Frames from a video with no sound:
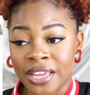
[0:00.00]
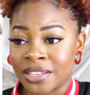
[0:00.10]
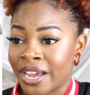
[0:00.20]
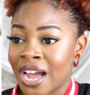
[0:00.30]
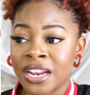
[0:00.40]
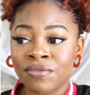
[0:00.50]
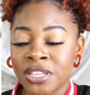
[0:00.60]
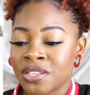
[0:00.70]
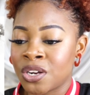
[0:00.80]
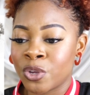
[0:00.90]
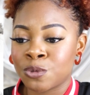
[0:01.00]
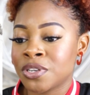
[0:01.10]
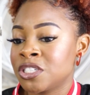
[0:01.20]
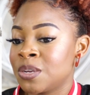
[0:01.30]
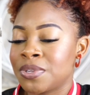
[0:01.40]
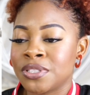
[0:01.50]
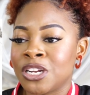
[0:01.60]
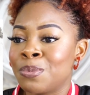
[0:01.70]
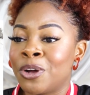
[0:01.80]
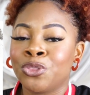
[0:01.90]
Like, I didn't really start doing sponsorships until
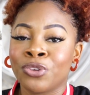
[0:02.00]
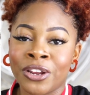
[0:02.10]
about 3